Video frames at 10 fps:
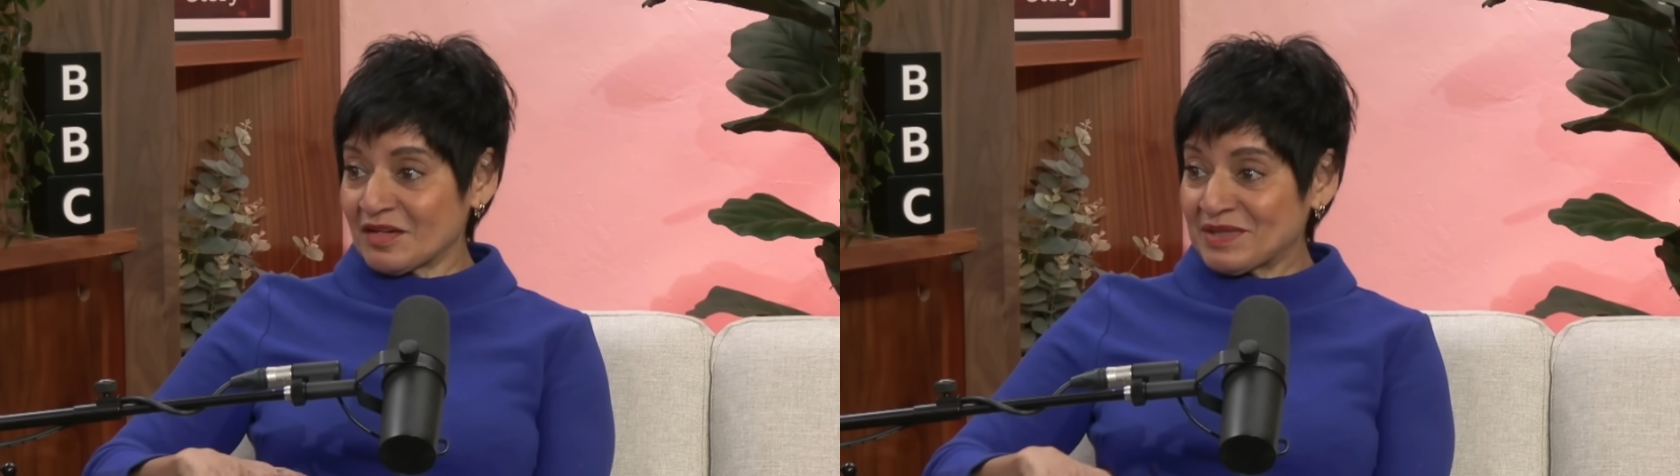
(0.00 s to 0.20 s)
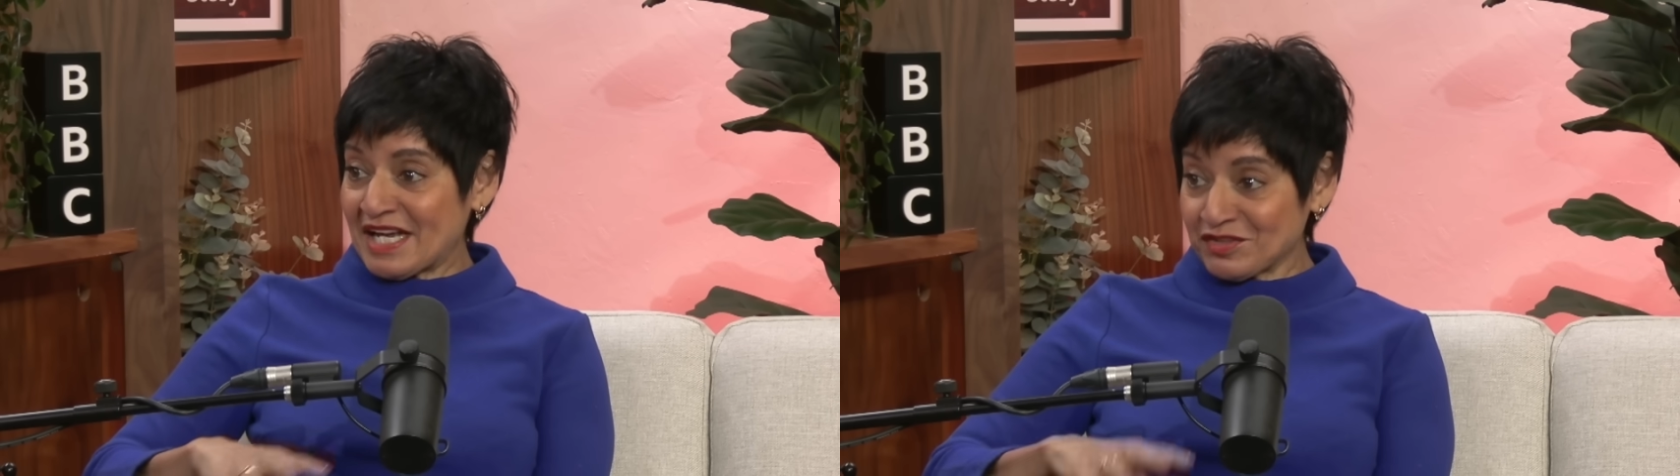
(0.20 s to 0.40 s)

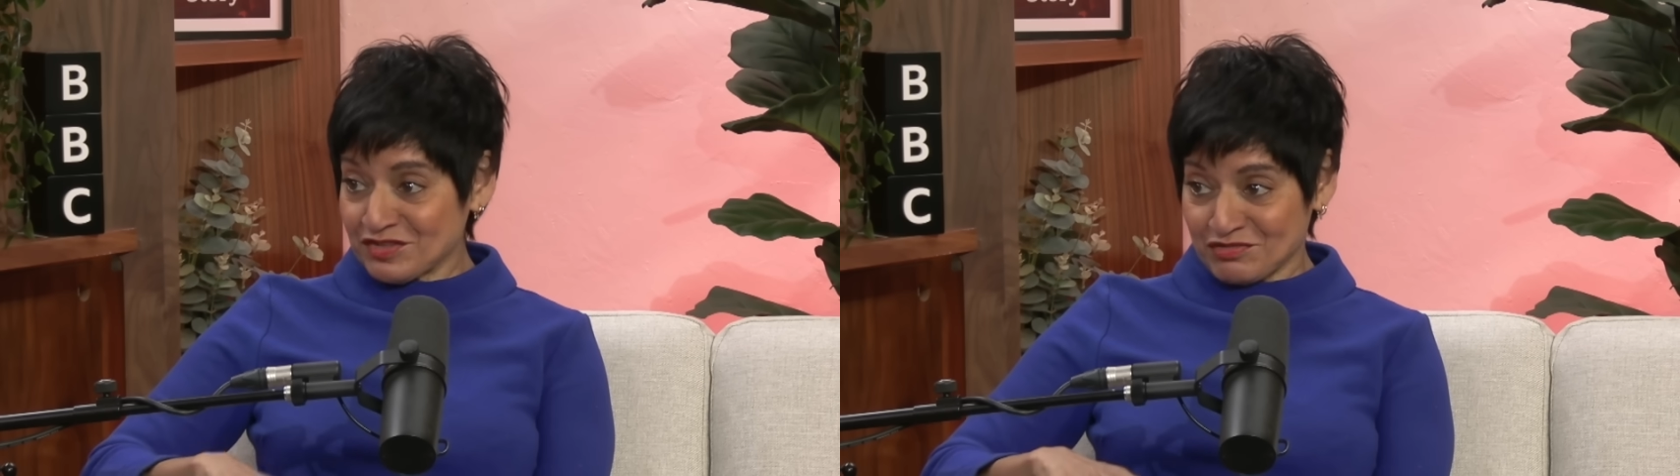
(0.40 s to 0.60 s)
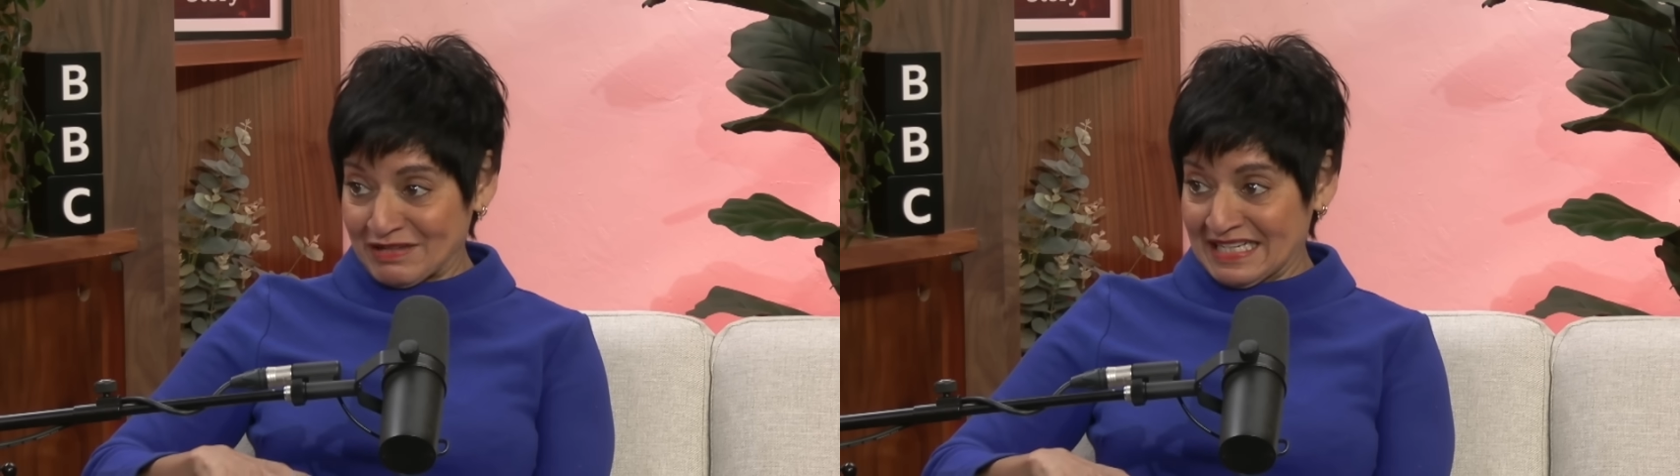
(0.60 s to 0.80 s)
up in a health
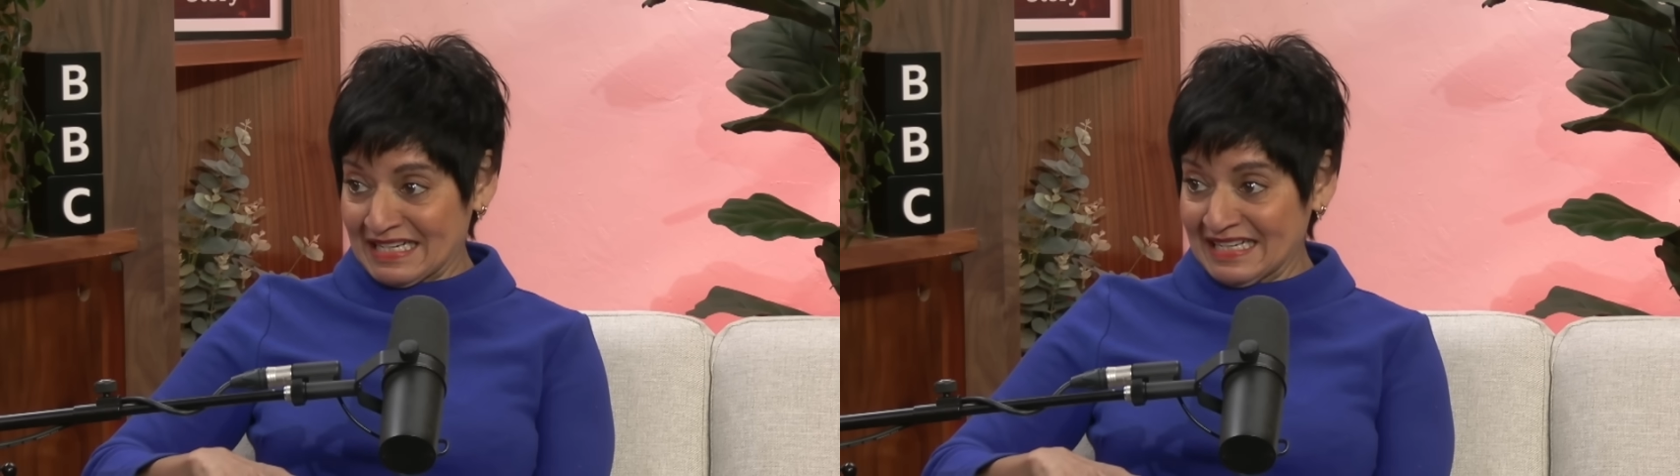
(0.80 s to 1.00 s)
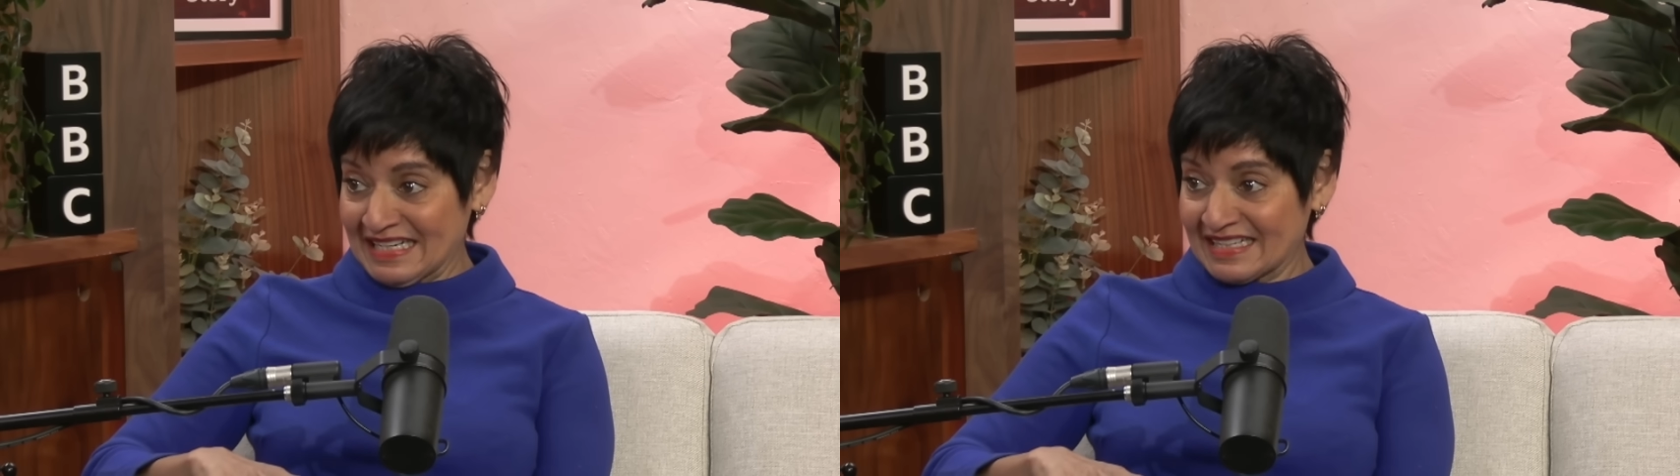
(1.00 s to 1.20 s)
screening
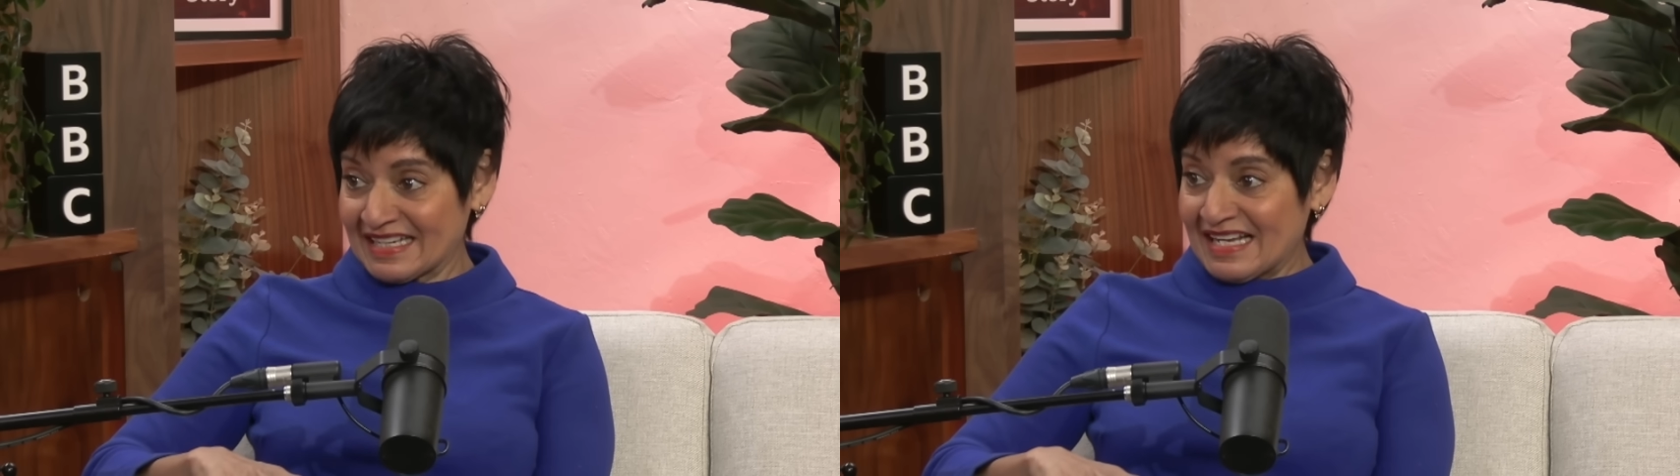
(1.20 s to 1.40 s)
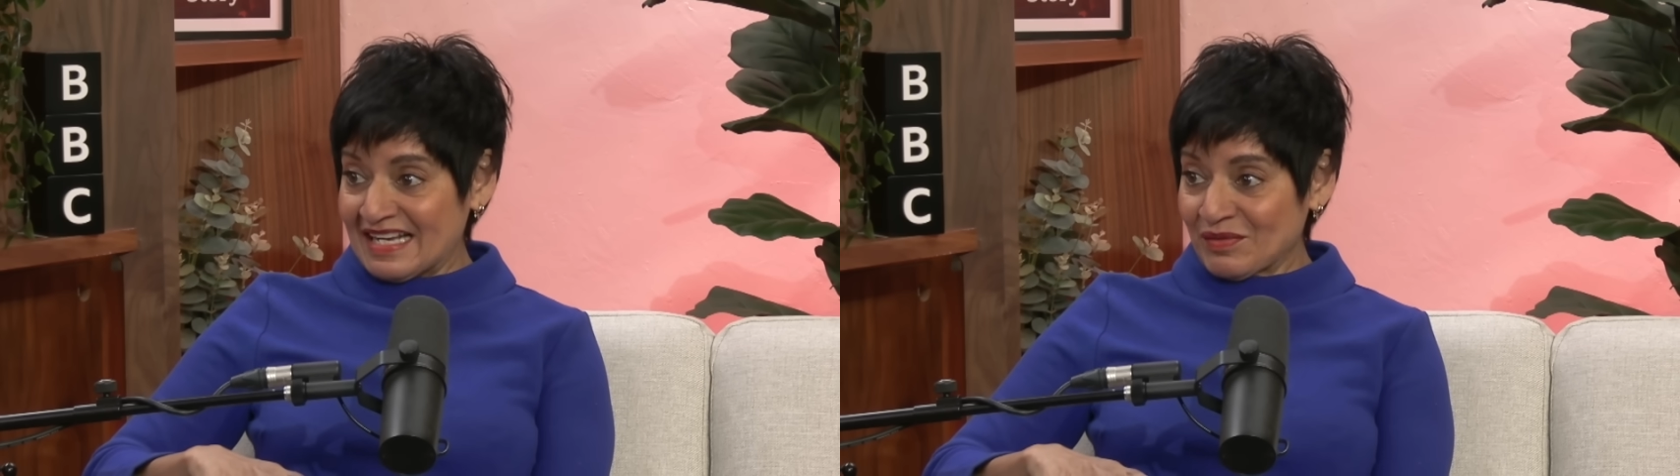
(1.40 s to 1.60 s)
clinic mm.